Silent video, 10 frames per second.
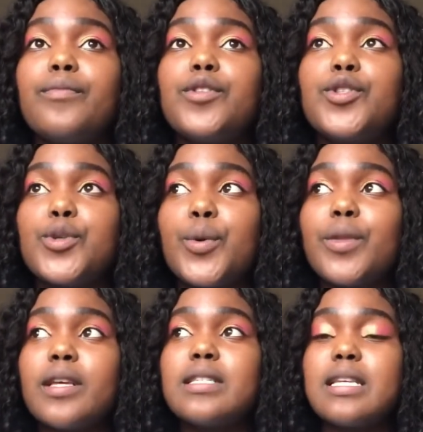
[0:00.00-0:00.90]
do
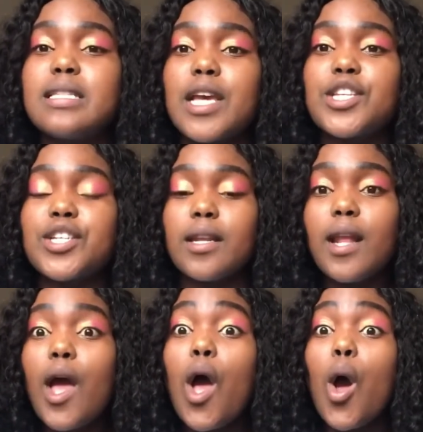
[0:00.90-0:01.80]
the C-section
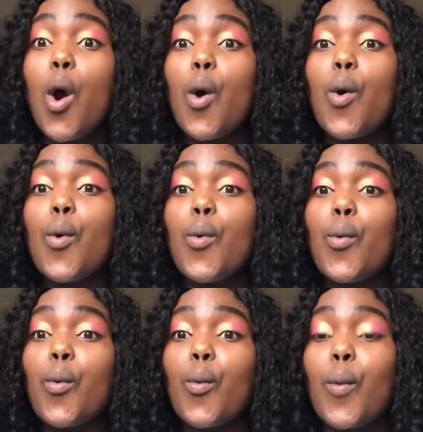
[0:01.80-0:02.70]

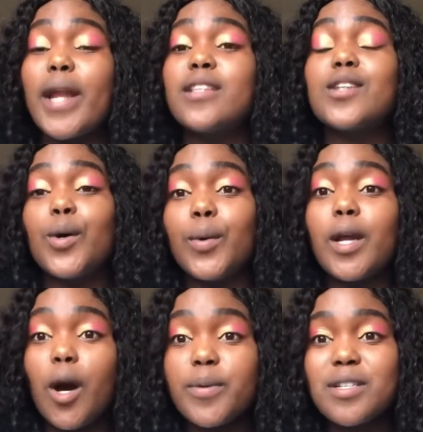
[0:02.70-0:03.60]
when it's the only
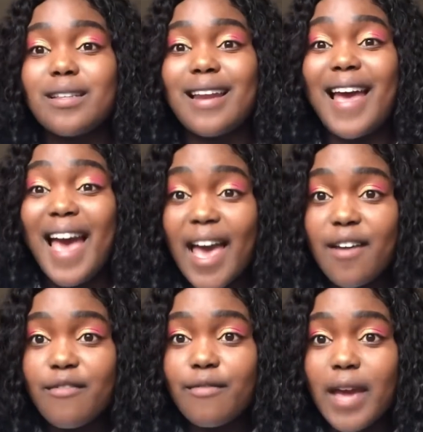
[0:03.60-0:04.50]
option that I
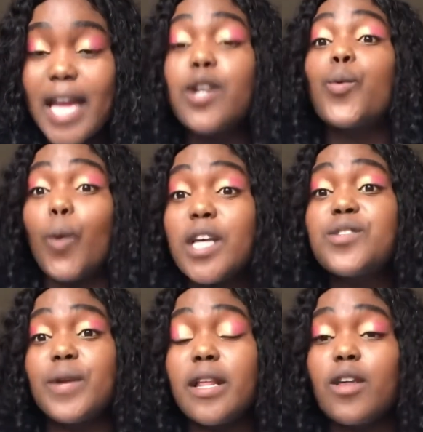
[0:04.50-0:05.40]
have. And it was
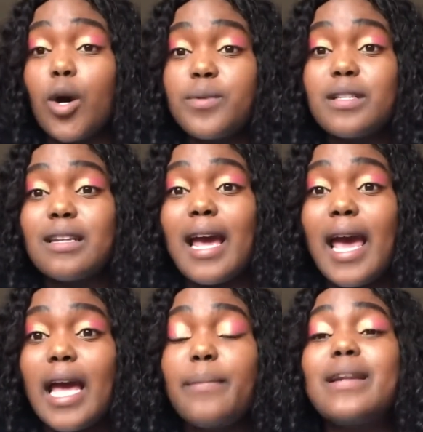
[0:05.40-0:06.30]
really the option that I
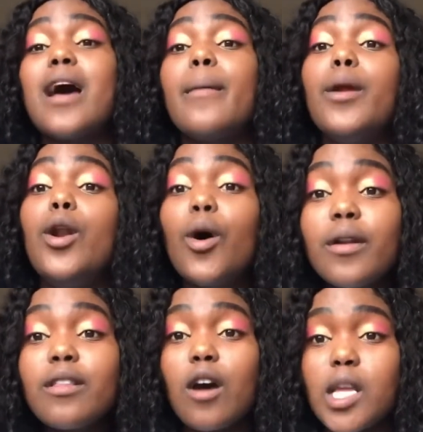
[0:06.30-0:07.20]
had, but now I'm alone
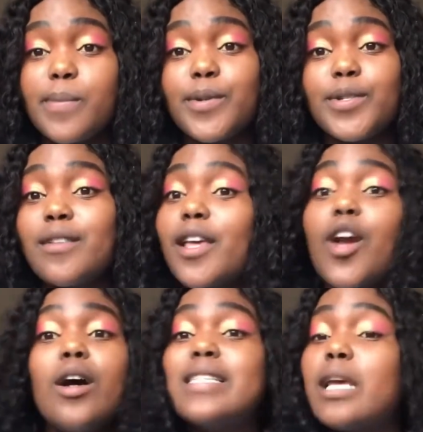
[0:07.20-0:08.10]
in the hospital, so they
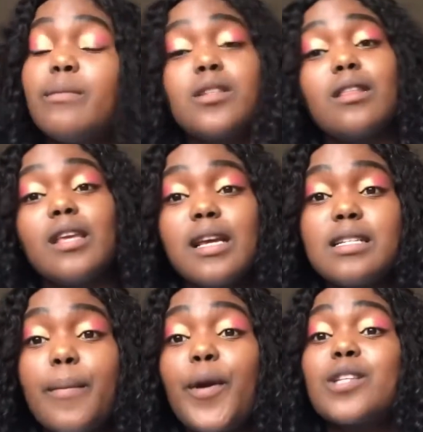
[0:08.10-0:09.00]
can't take me to
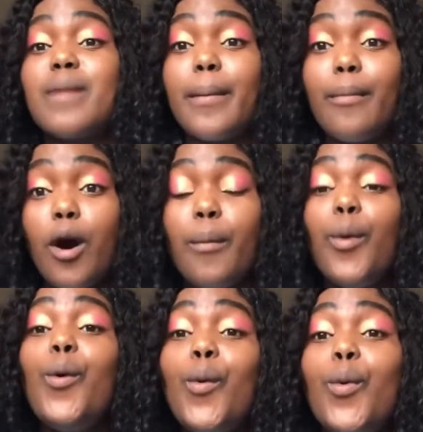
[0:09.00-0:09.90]
theater, because my mom,
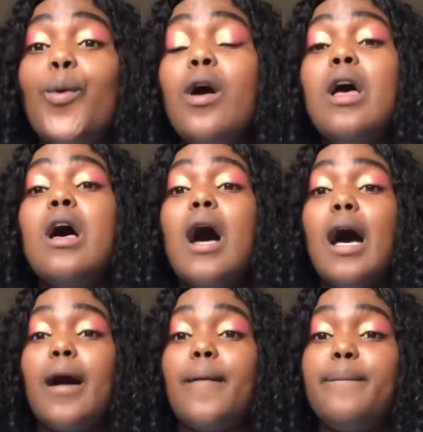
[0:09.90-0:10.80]
who
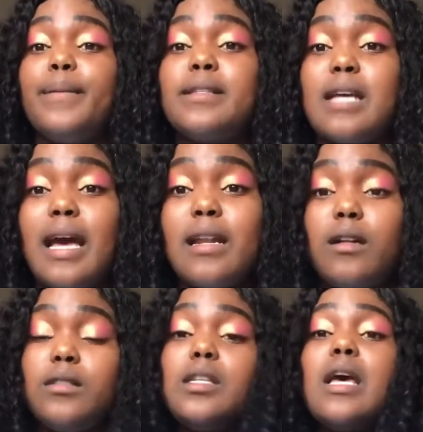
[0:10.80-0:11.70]
is an
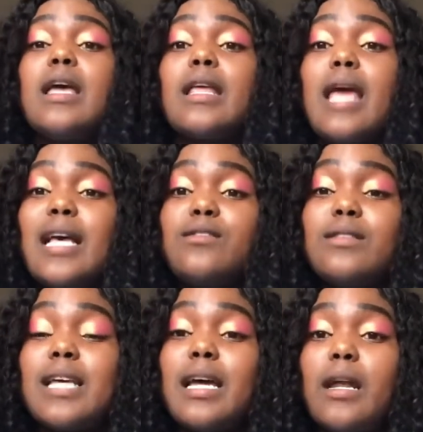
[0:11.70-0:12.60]
adult, has to
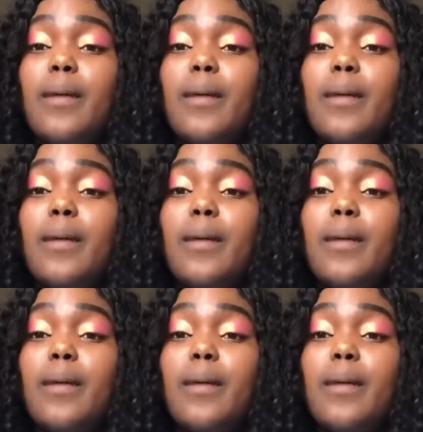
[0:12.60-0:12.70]
sign